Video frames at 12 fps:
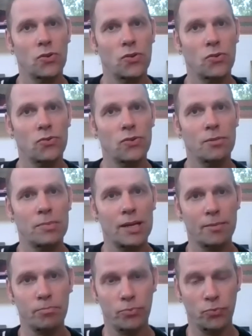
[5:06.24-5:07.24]
set me
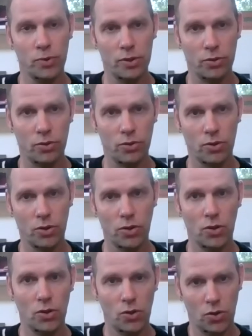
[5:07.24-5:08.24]
up with
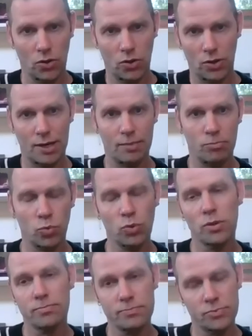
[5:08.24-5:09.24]
a number,
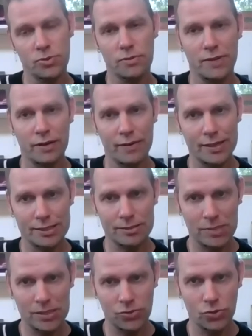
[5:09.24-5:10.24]
or sort of directed
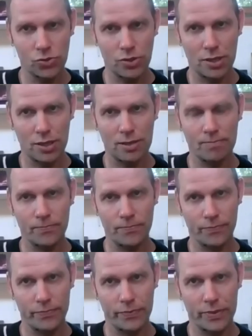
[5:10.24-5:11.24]
me to
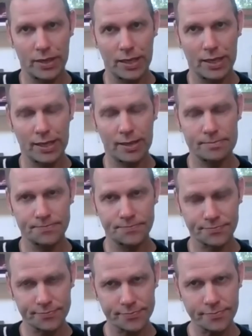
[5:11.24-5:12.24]

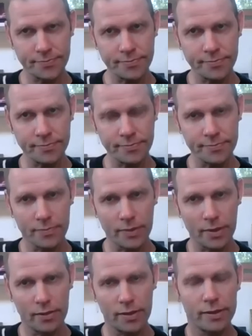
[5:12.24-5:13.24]

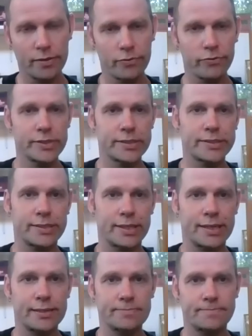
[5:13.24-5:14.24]
the different
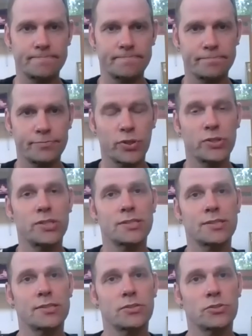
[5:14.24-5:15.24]

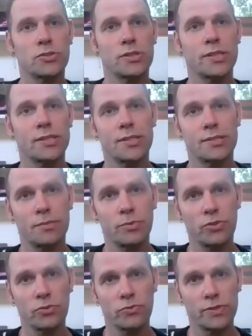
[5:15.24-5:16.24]
projects that some of
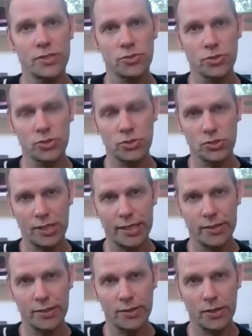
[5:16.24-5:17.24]
your researchers
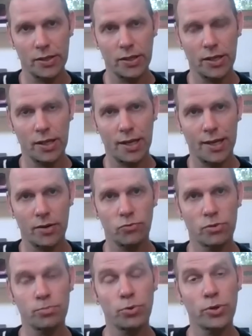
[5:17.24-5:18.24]
had
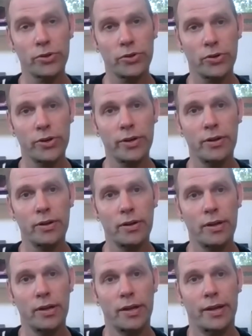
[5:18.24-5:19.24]
reported on.
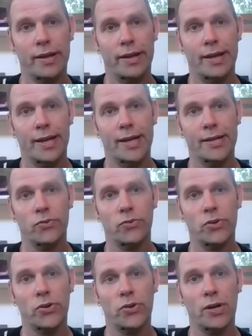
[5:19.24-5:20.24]
And
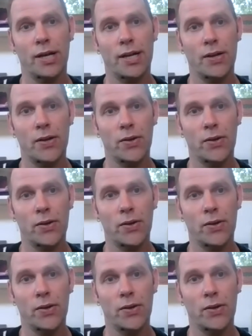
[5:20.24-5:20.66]
so I